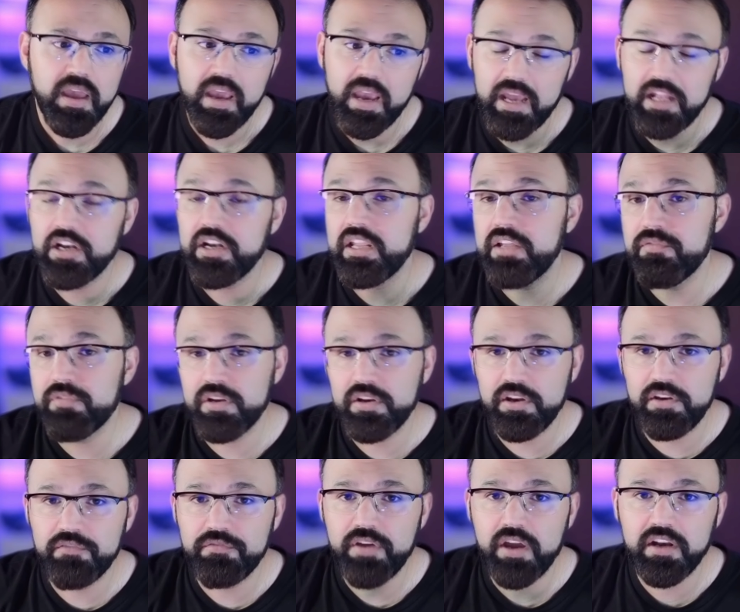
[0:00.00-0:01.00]
and even
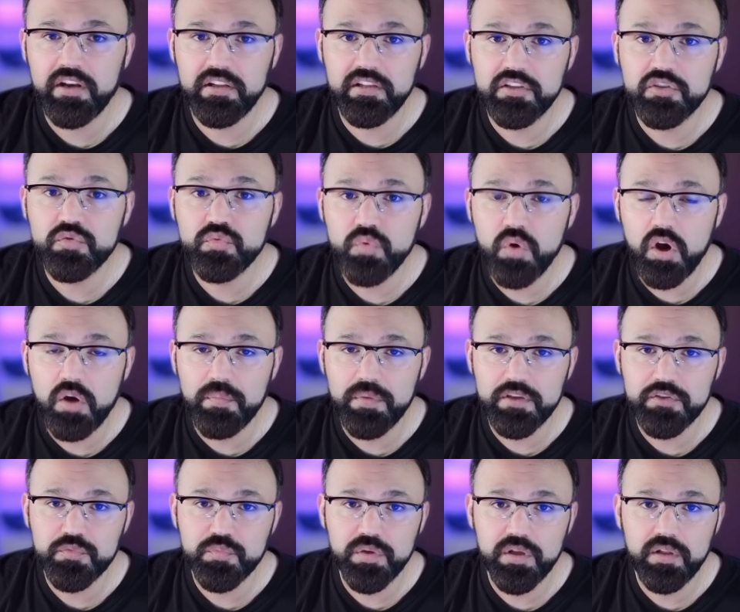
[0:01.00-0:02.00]
in fact in the swarm
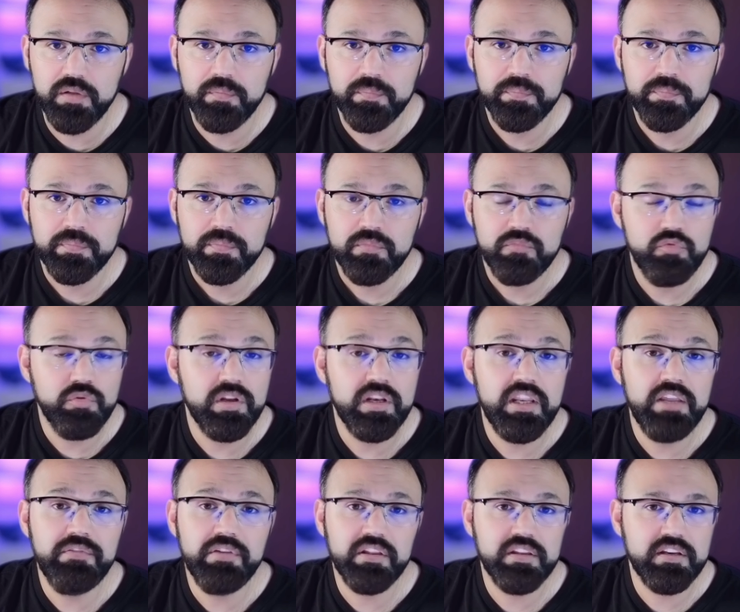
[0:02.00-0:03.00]
as well, You are
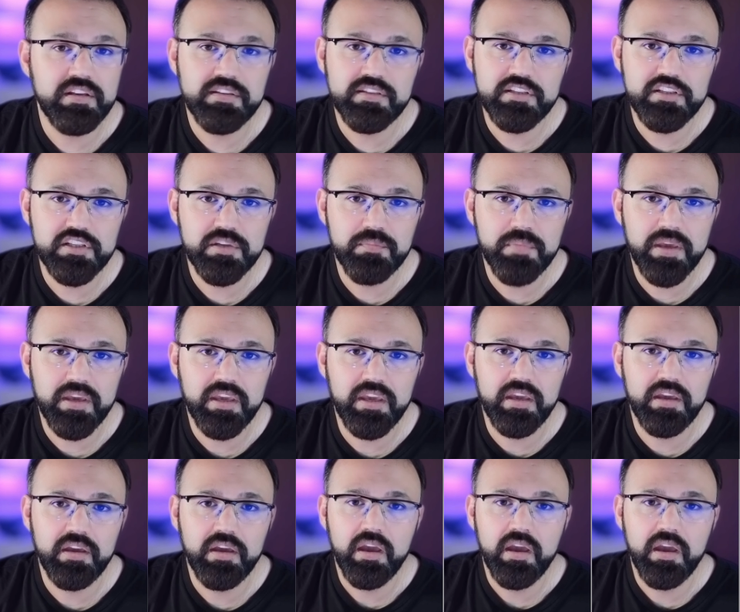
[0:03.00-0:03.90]
leaving the decision making